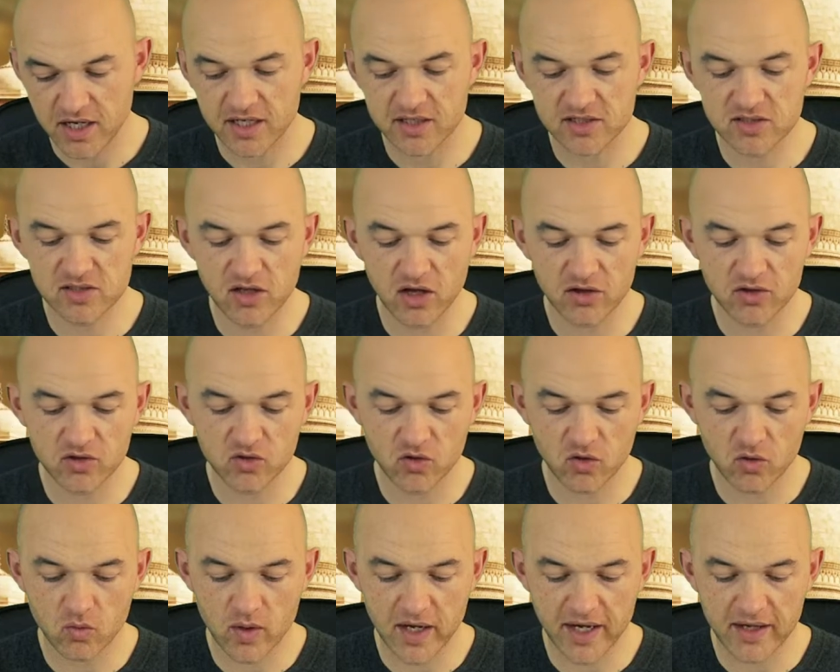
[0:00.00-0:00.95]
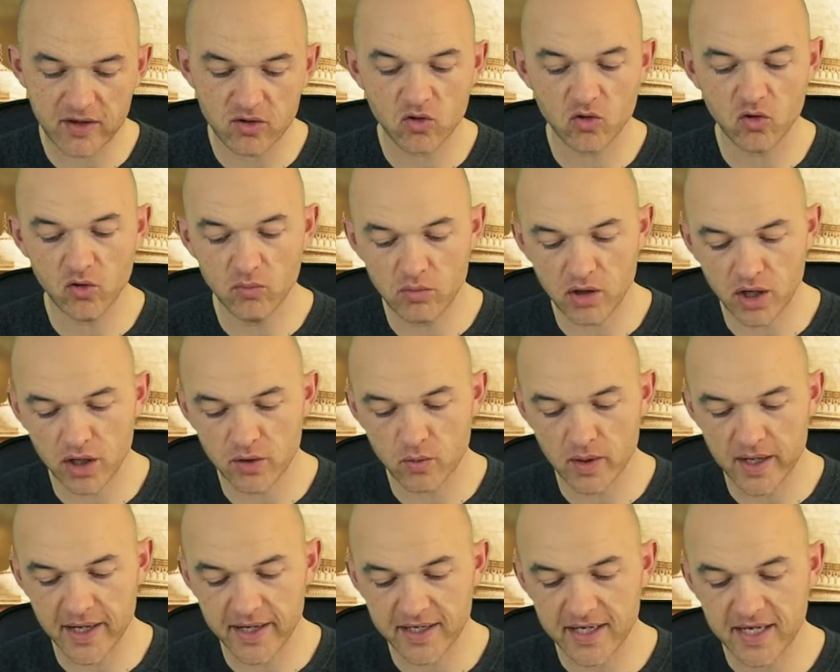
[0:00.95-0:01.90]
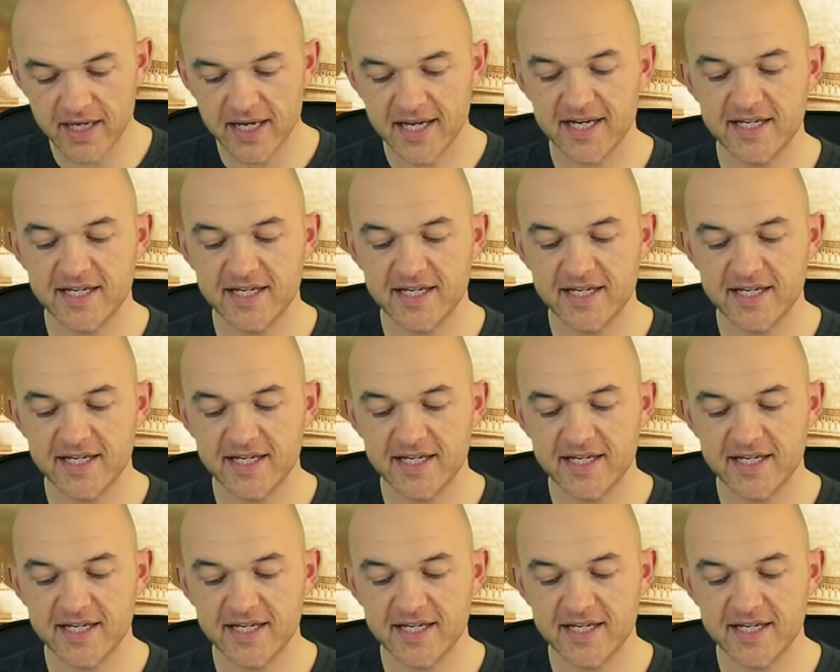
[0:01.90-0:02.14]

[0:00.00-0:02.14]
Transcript: It's not your way or my way.